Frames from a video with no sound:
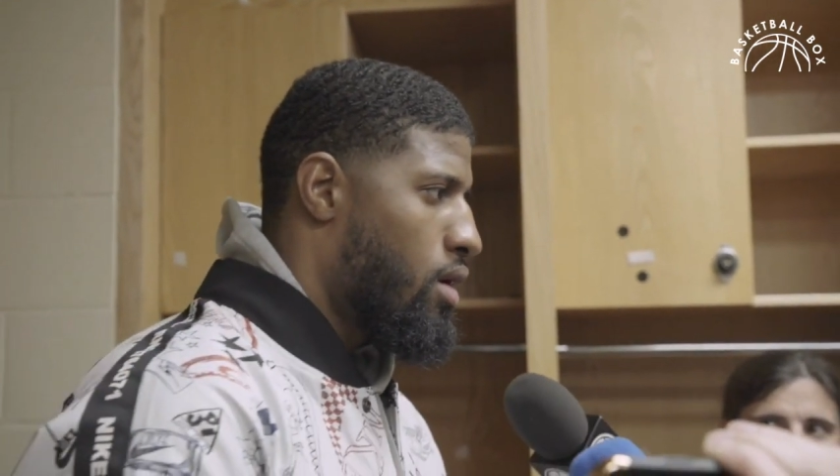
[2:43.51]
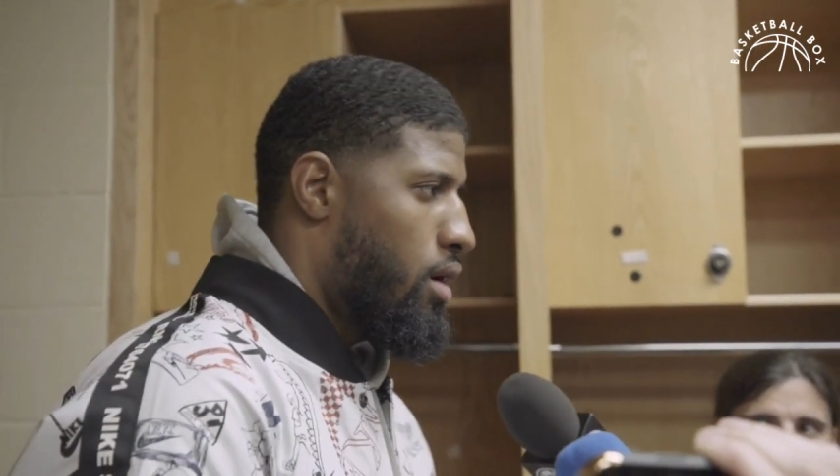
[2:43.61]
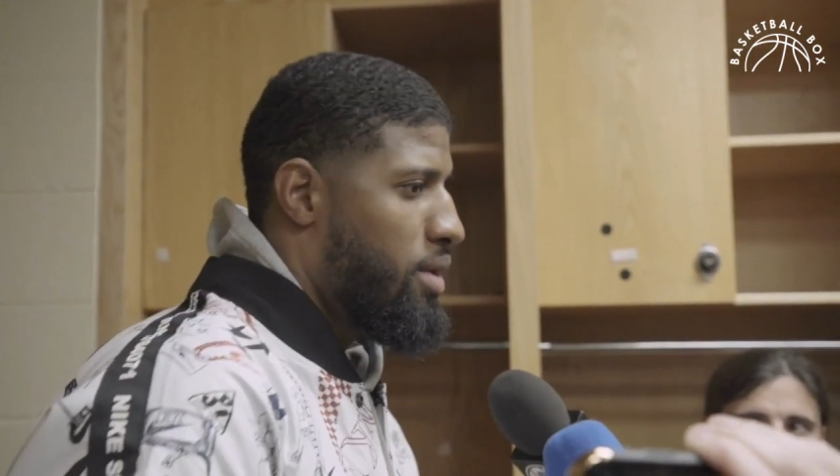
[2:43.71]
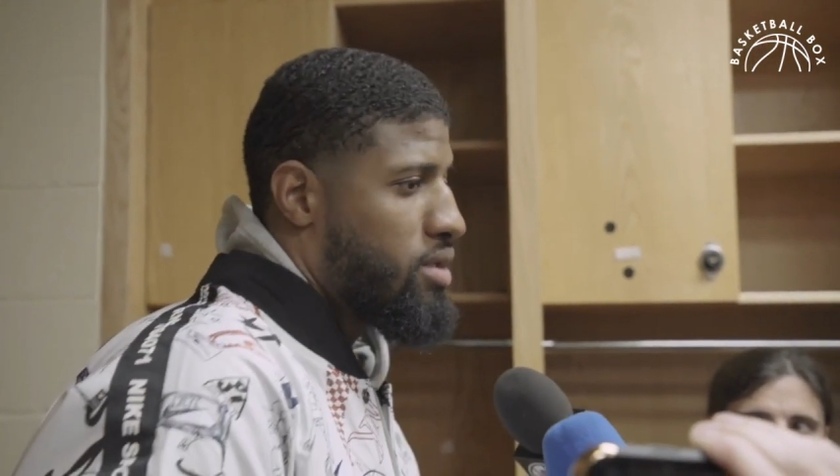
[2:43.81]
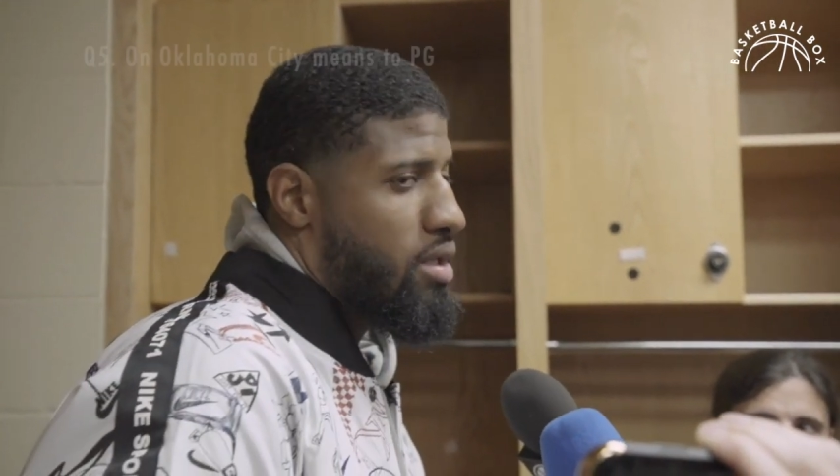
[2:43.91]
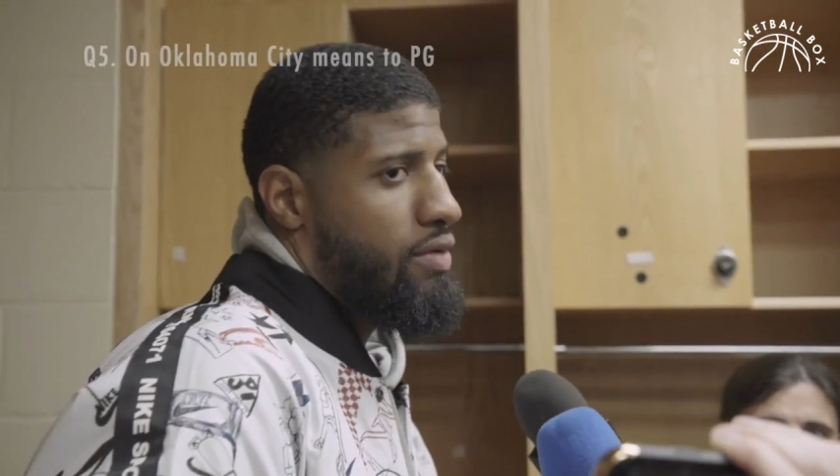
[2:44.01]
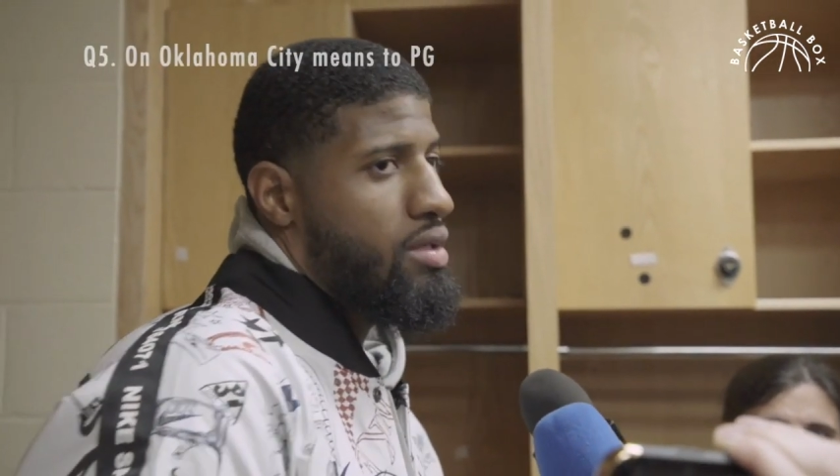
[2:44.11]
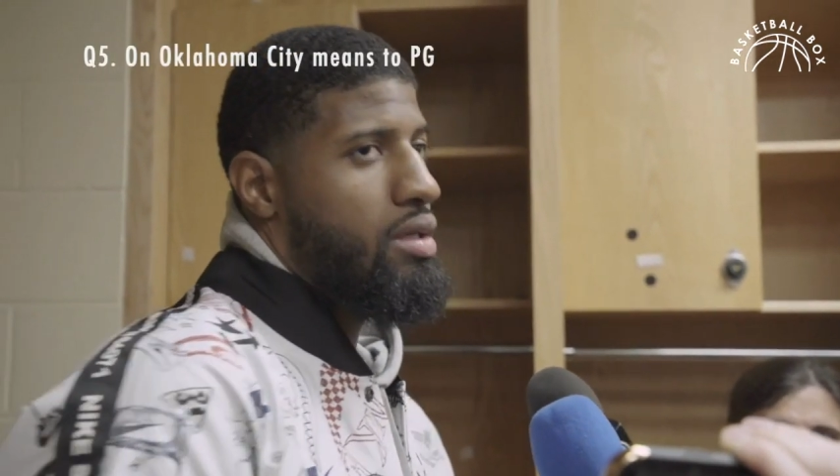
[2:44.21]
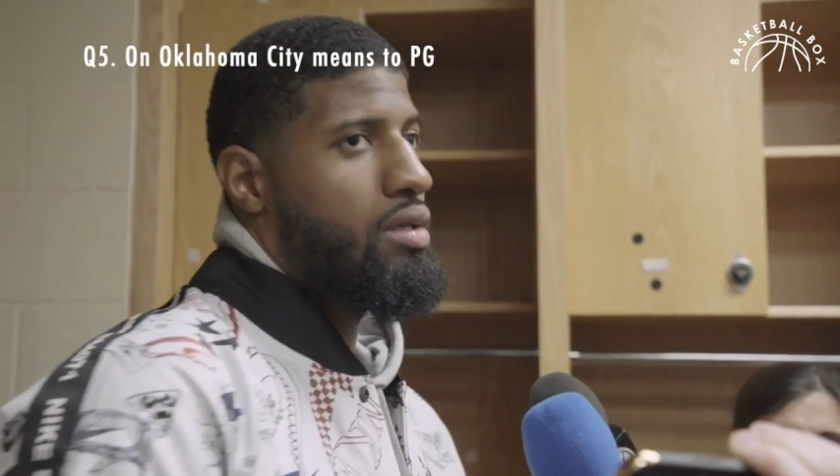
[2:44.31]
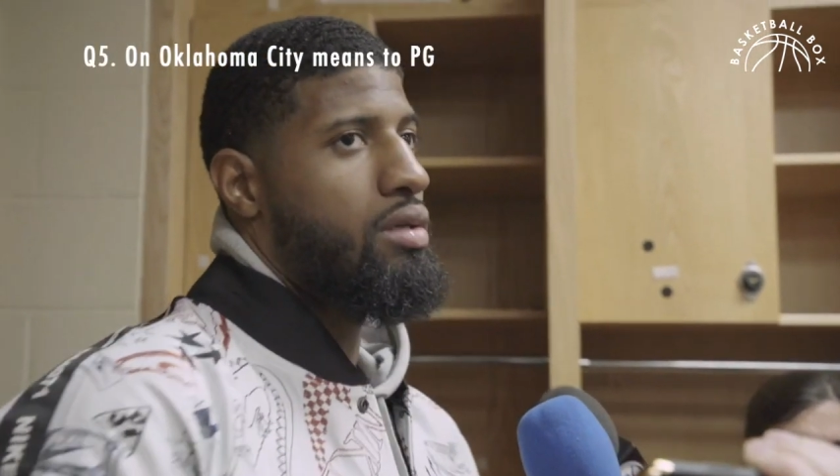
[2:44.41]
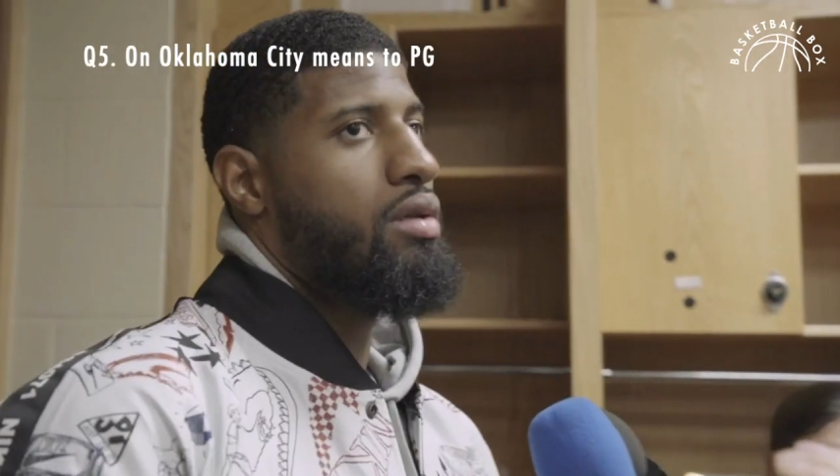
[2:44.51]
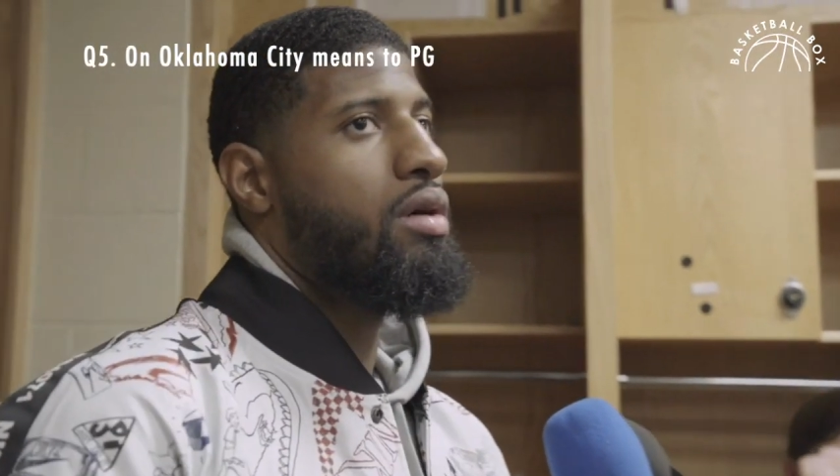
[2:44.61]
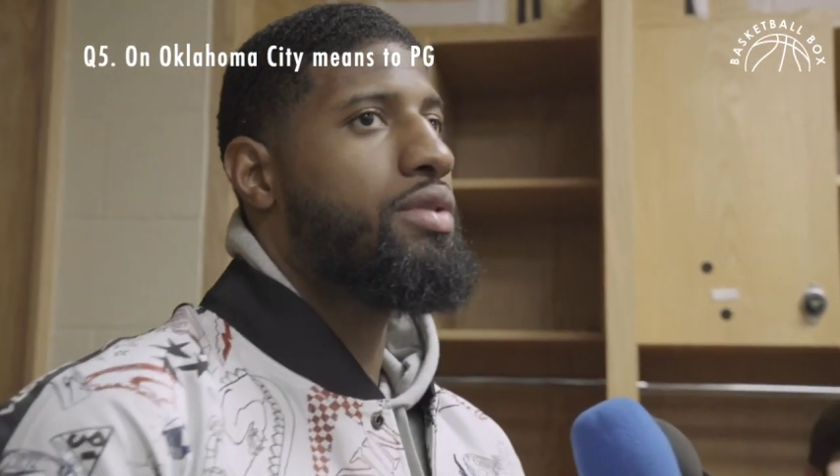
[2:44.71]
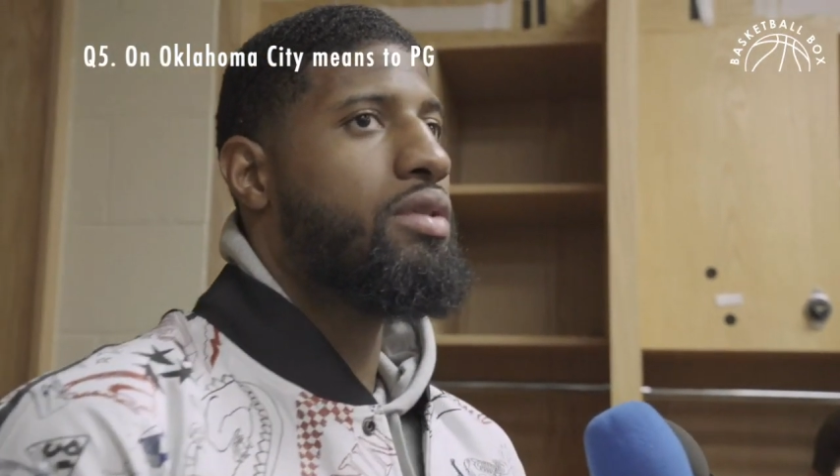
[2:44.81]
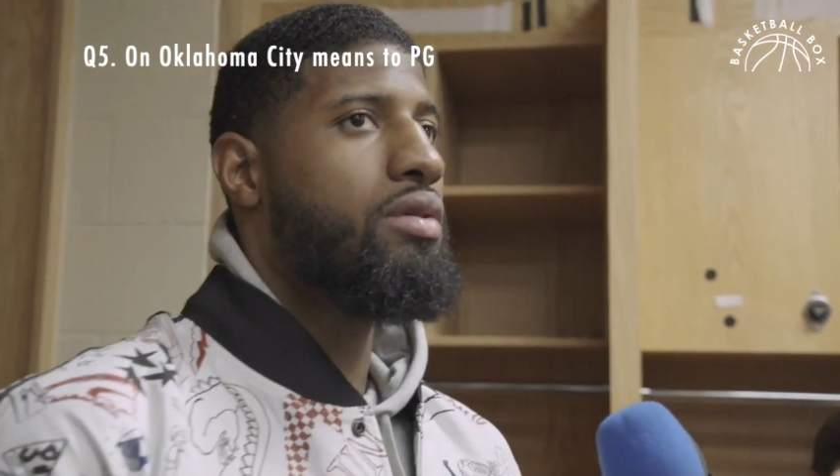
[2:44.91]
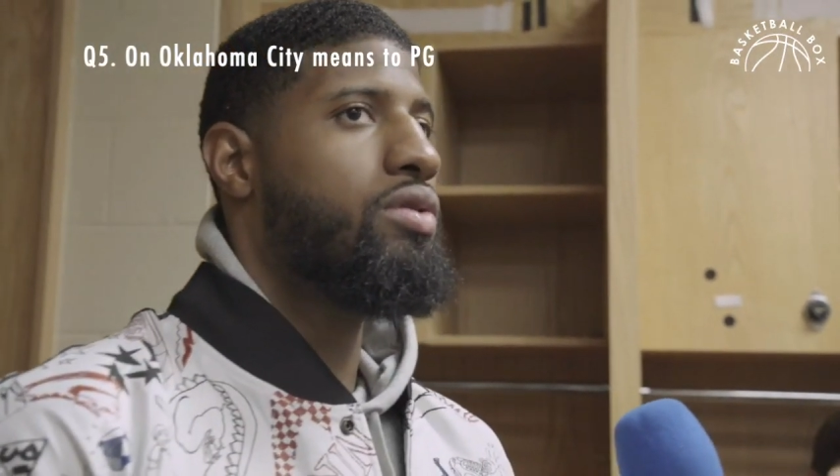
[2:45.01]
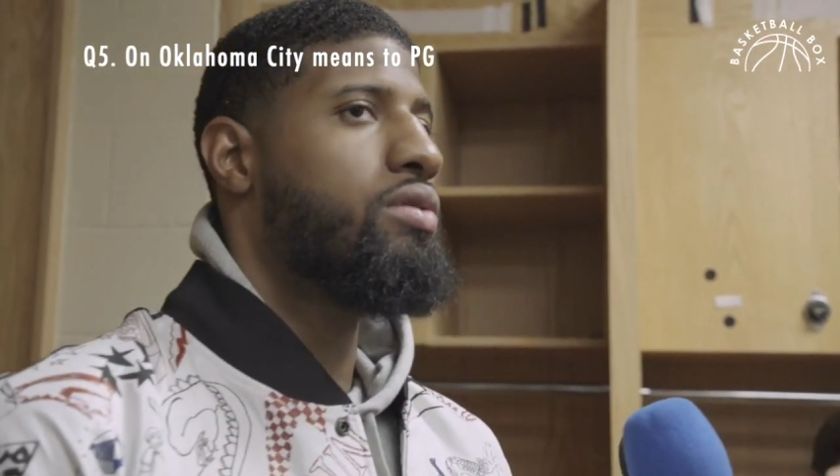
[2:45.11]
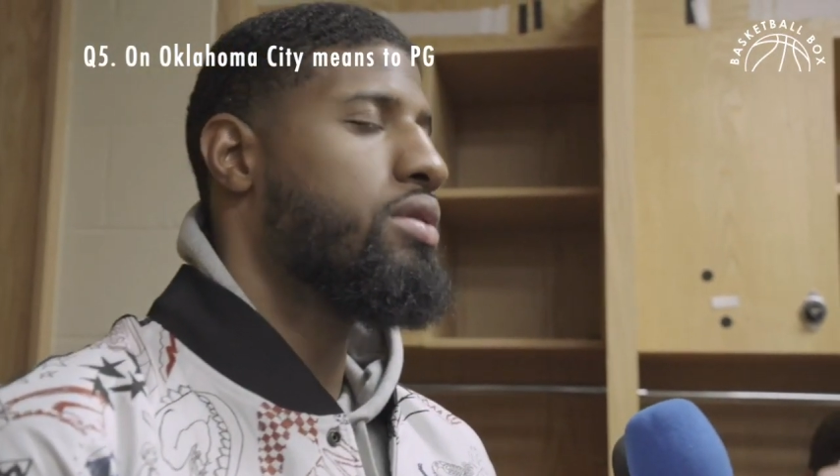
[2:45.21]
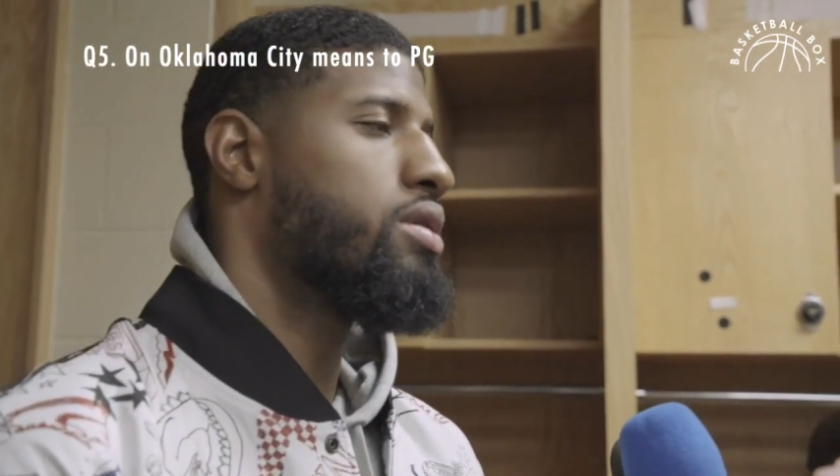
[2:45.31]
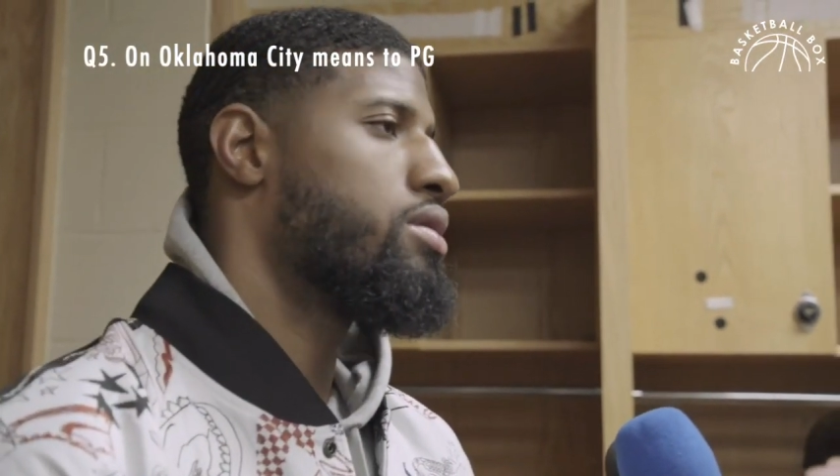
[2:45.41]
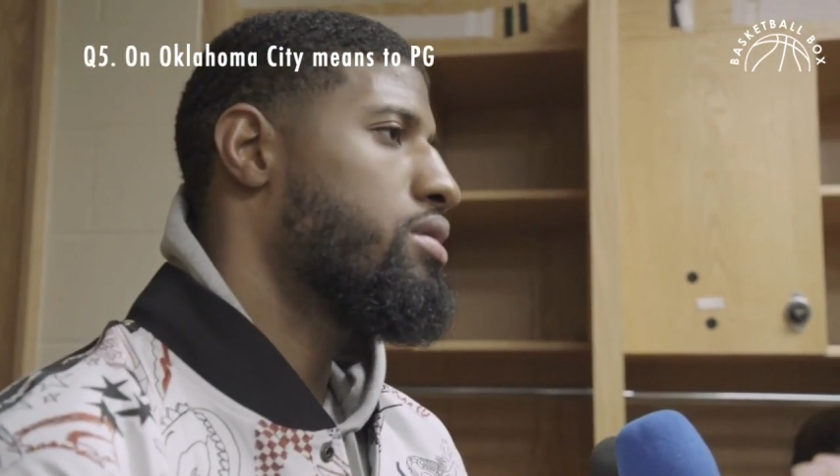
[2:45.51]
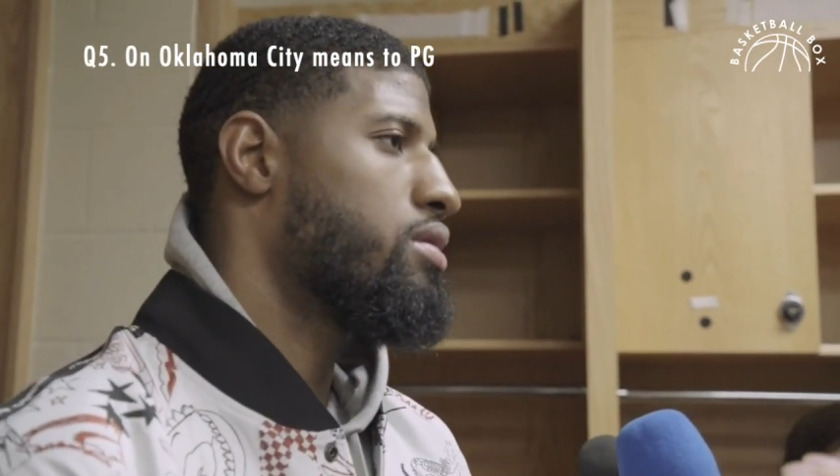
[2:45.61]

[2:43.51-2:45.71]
It means everything. You know, I'm still doing